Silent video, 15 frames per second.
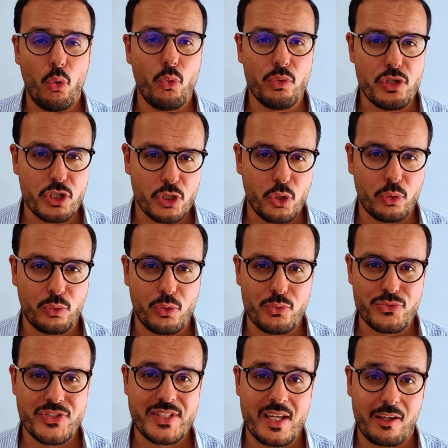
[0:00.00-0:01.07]
eau de
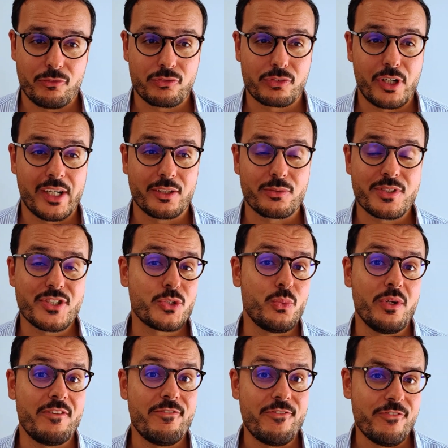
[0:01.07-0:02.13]
cologne style fragrance
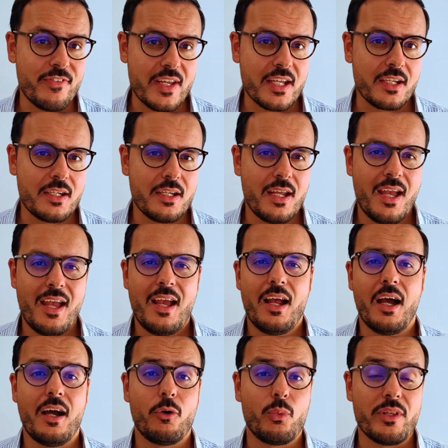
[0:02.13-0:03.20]
with fig,
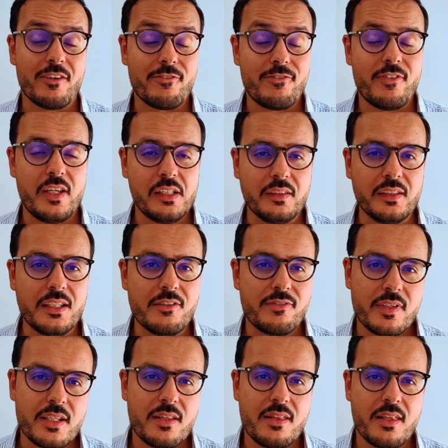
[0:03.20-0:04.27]
with a fig
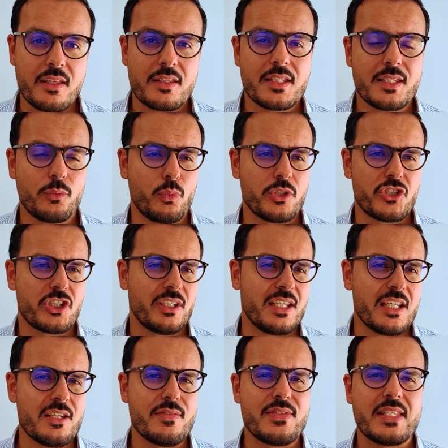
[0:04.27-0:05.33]
leaf in it, which
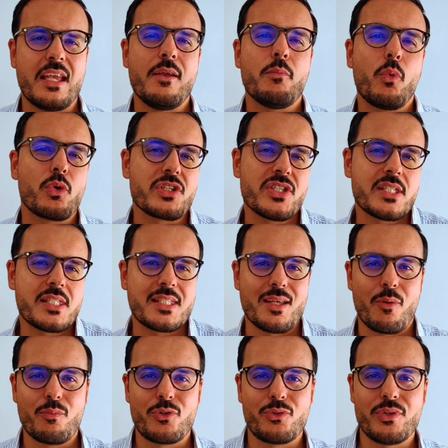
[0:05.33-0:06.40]
gives a more
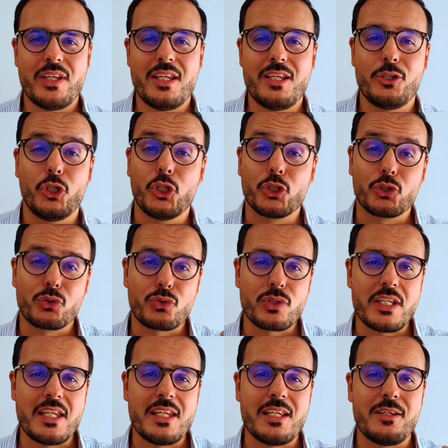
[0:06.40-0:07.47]
summery
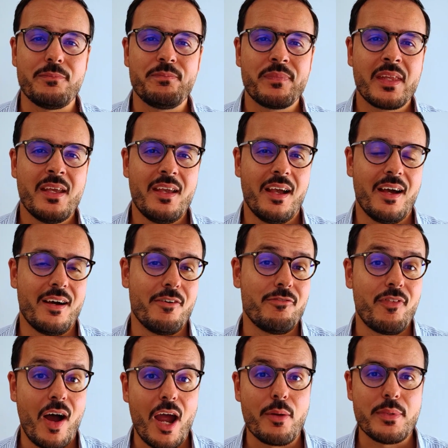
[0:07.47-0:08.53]
green
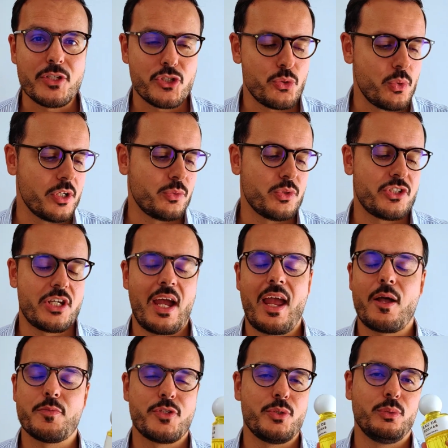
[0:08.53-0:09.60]
vibe into it, which I
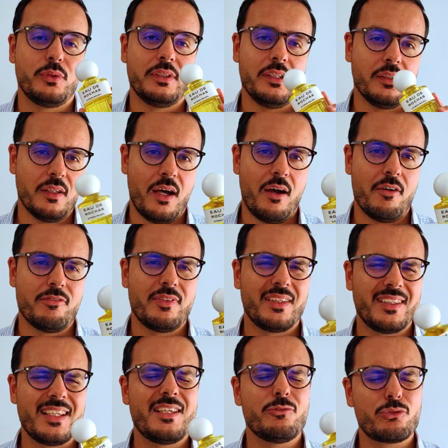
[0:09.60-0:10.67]
absolutely love.
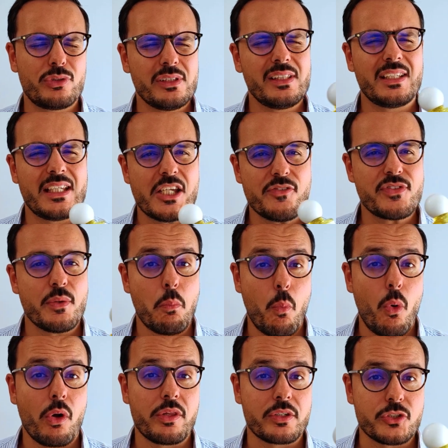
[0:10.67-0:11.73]
Really gives a
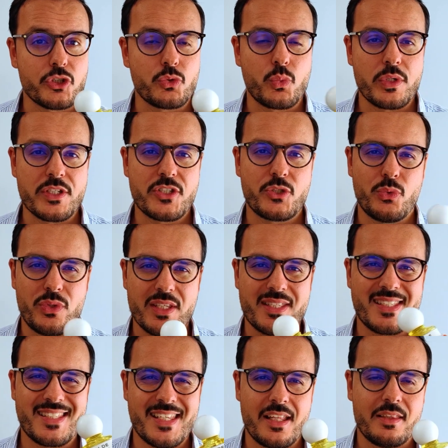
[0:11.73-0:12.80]
modern twist to this
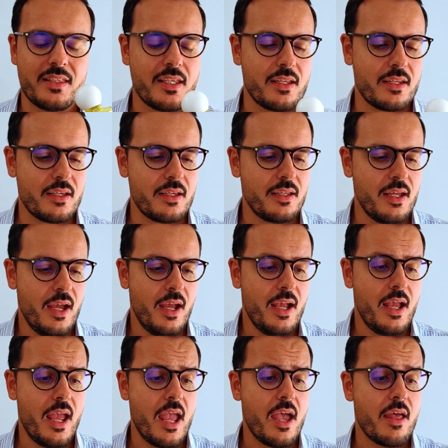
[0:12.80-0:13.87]
scent DNA,
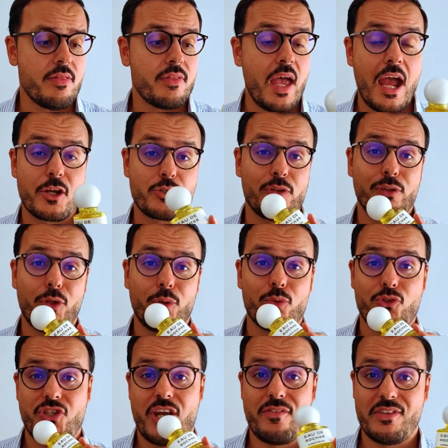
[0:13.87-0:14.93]
and actually the
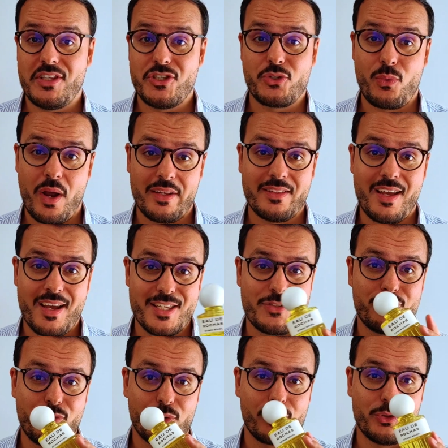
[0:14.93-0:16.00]
longevity is quite nice
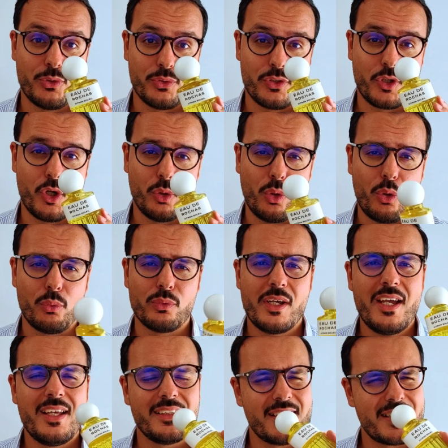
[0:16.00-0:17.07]
for an eau de cologne.
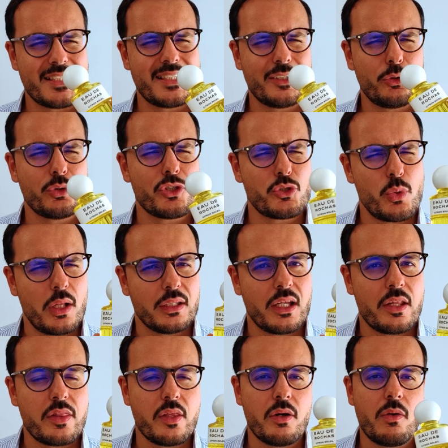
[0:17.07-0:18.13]
This is an eau de
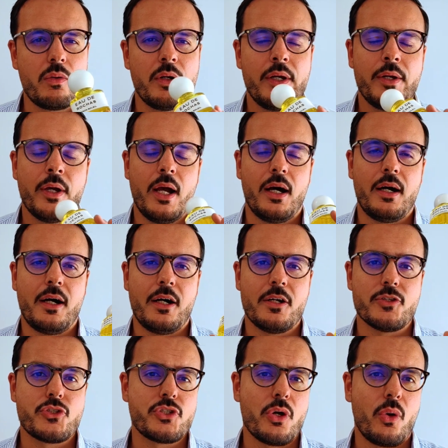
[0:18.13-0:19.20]
toilette though,
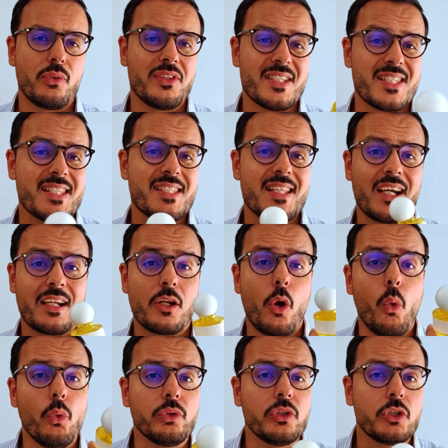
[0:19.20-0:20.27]
so this is not an
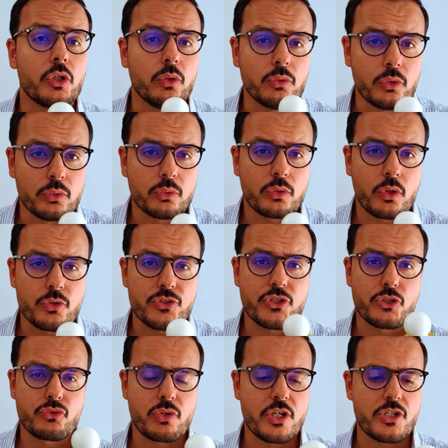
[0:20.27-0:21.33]
eau de cologne
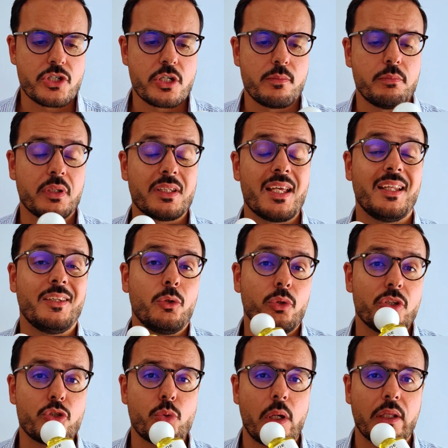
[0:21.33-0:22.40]
concentration, but an
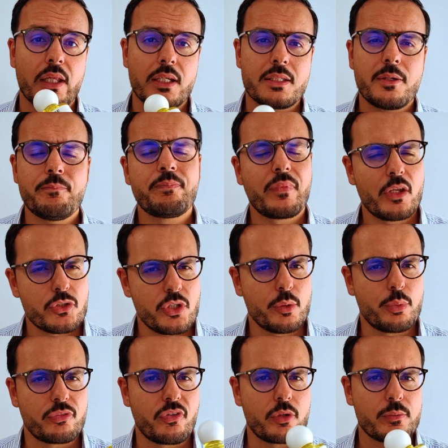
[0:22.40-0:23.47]
eau de toilette. So the
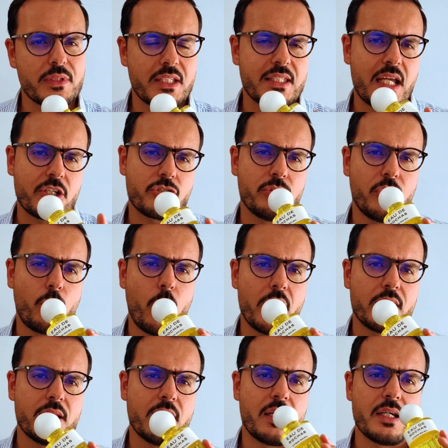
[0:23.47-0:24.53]
performance is actually
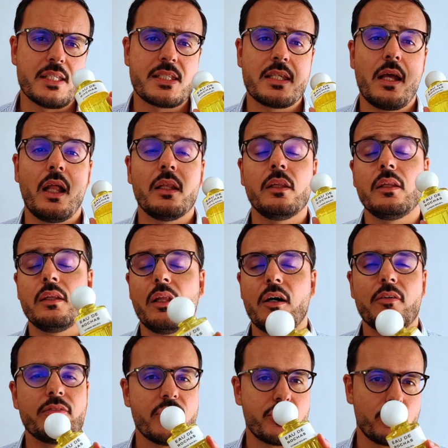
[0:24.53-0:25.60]
quite nice.
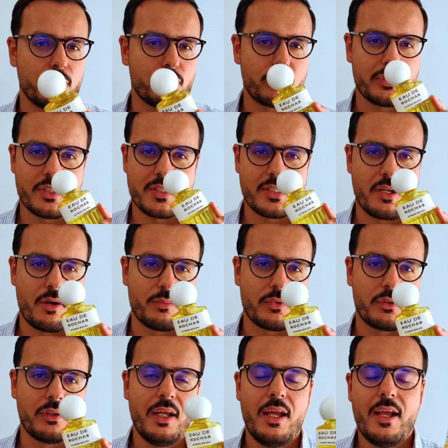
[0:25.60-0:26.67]
Love this one during the
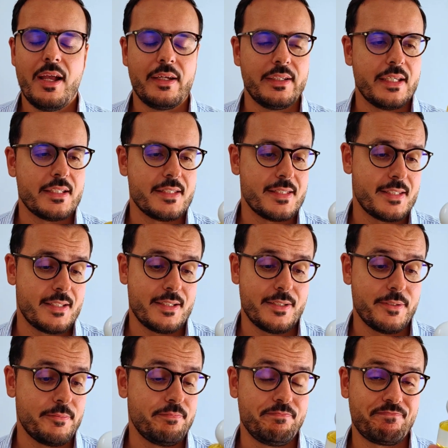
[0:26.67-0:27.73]
summer,
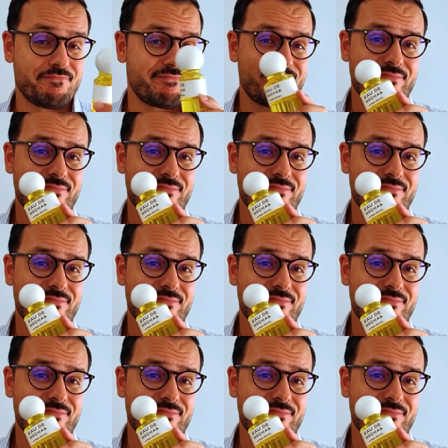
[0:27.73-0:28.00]
and